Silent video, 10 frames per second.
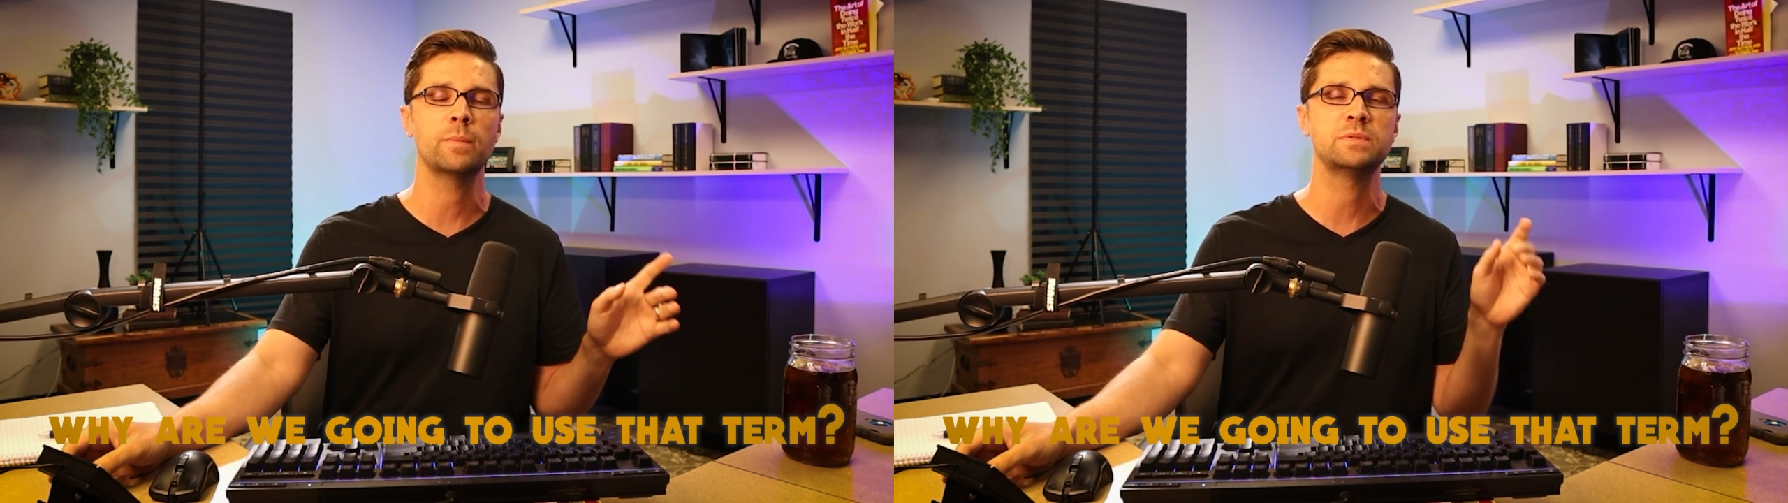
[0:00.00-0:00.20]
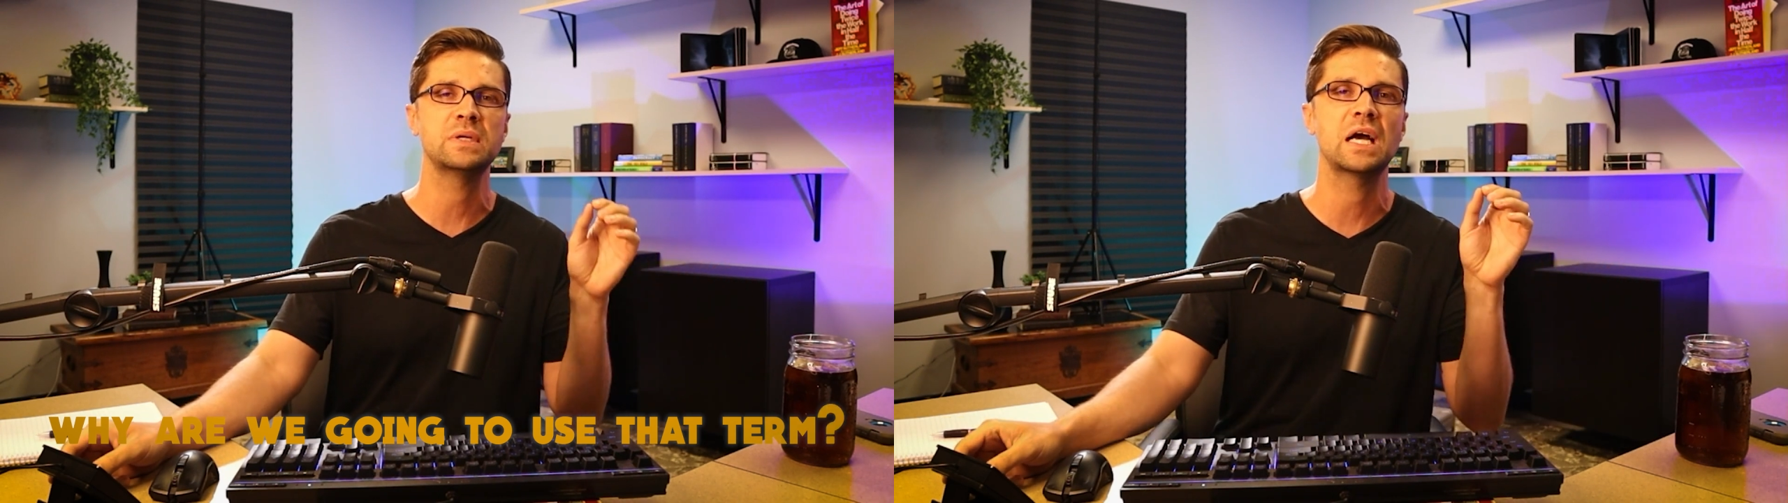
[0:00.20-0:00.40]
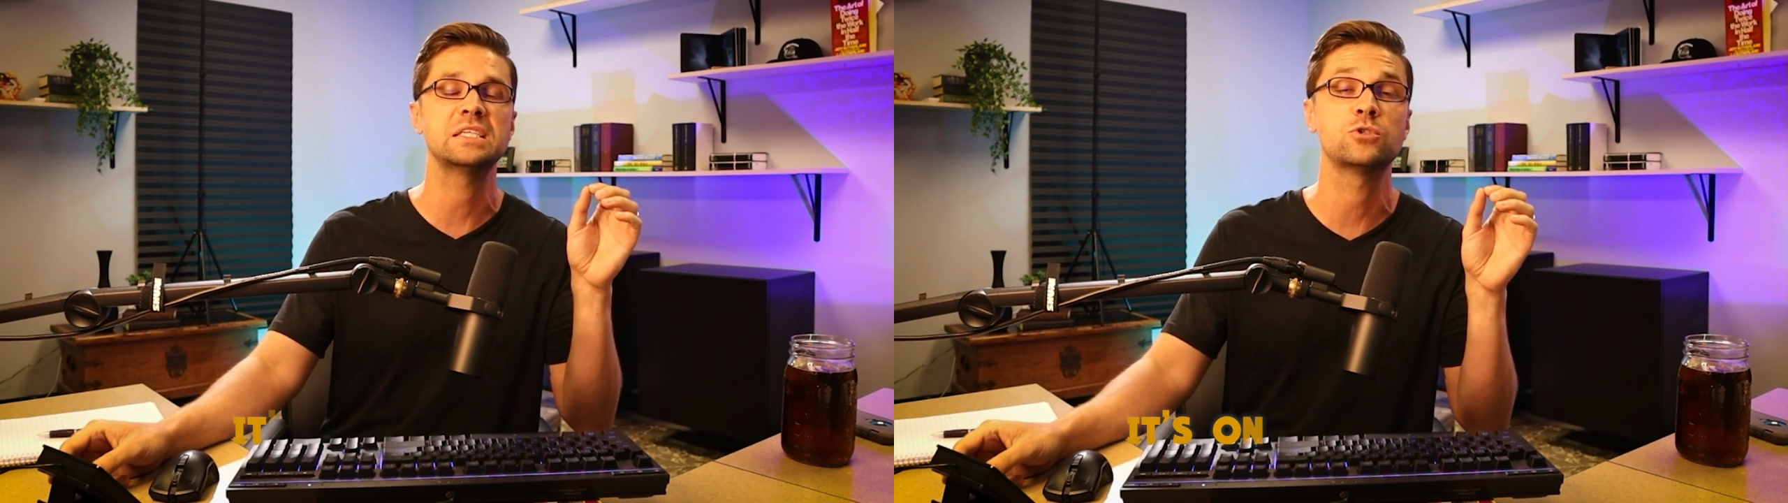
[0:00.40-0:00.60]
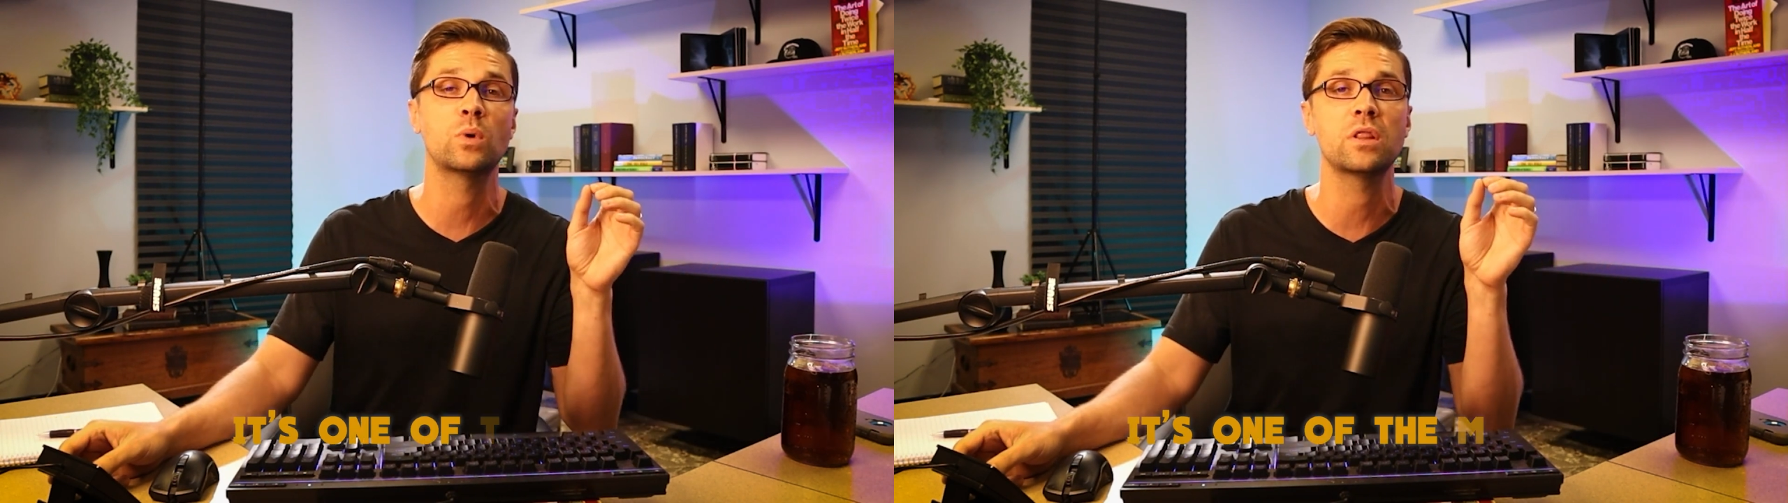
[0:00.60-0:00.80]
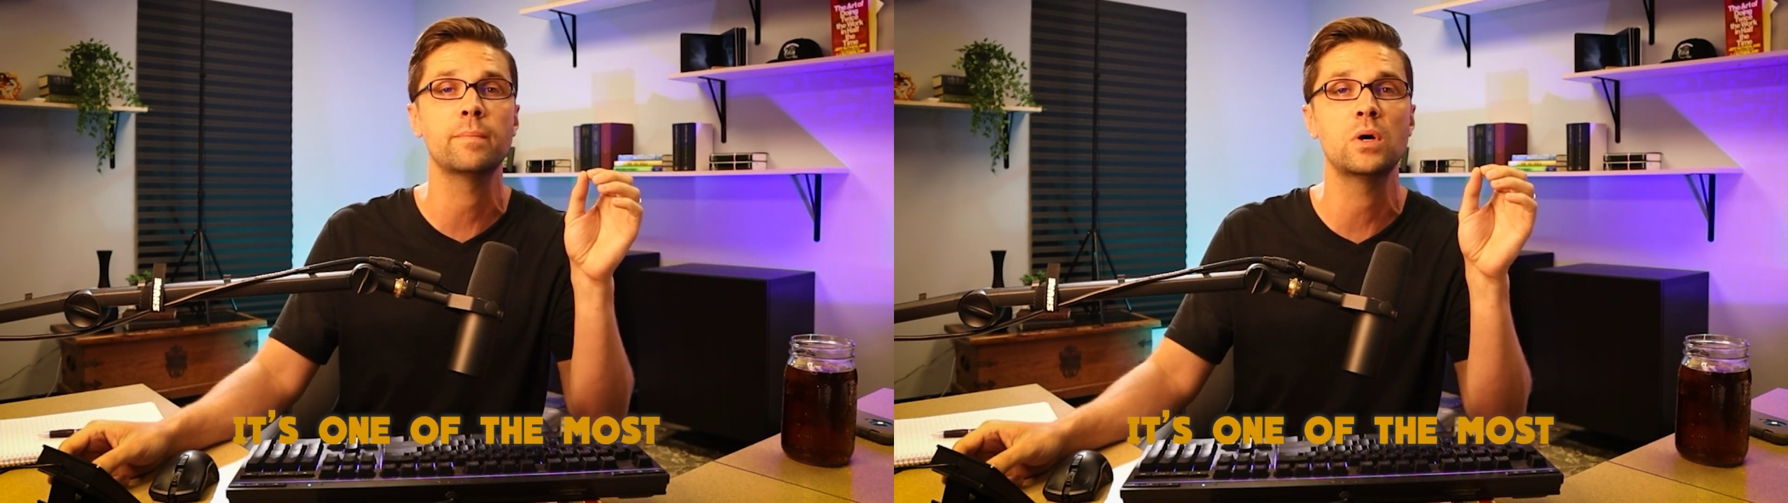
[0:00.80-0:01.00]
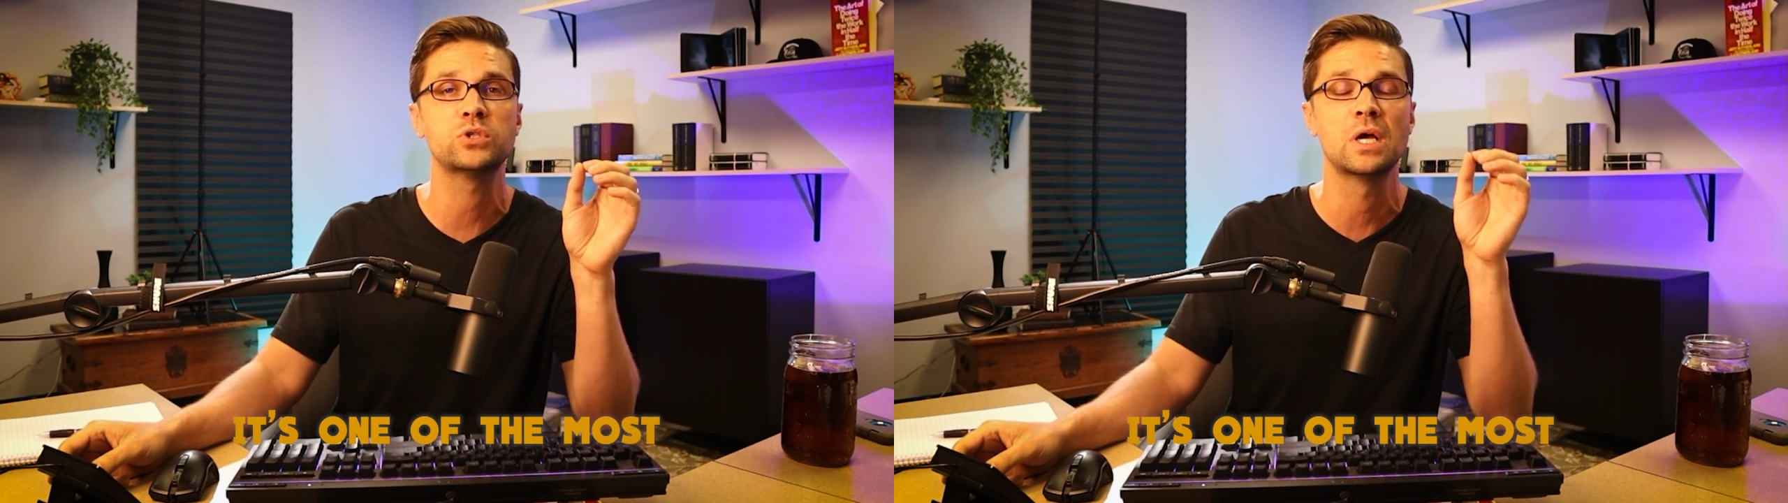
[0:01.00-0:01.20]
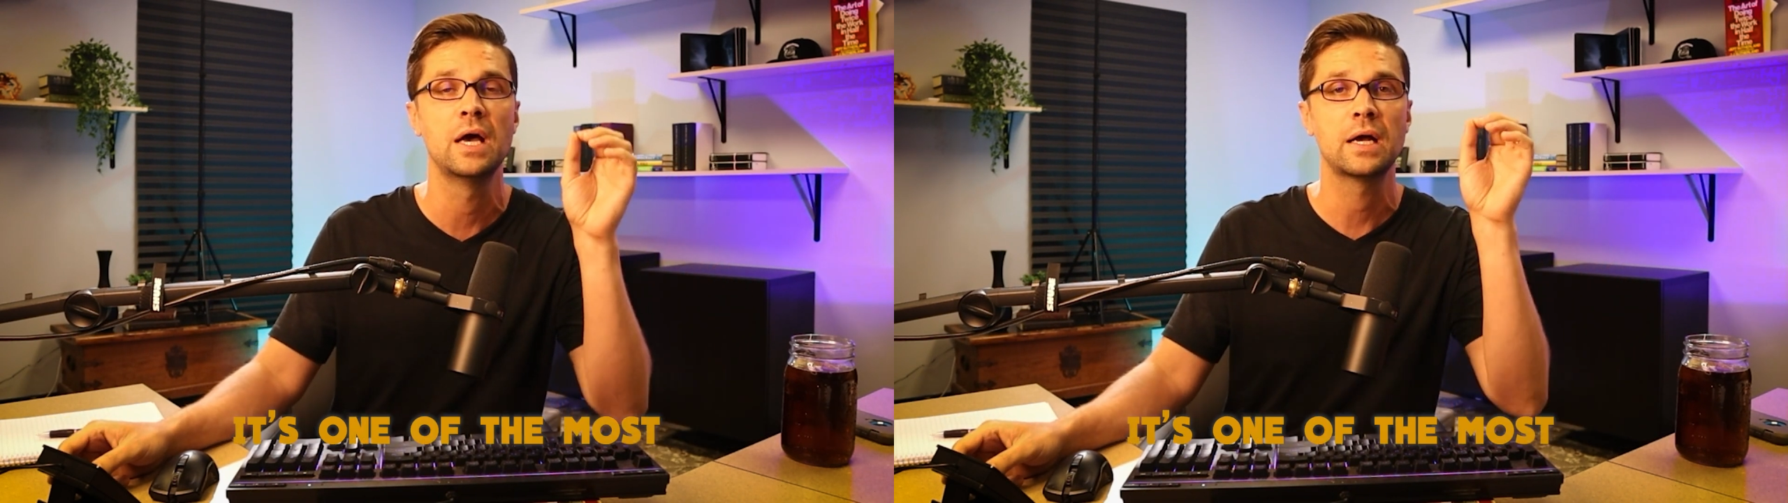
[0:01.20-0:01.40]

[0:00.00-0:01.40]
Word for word: It's because it's one of the most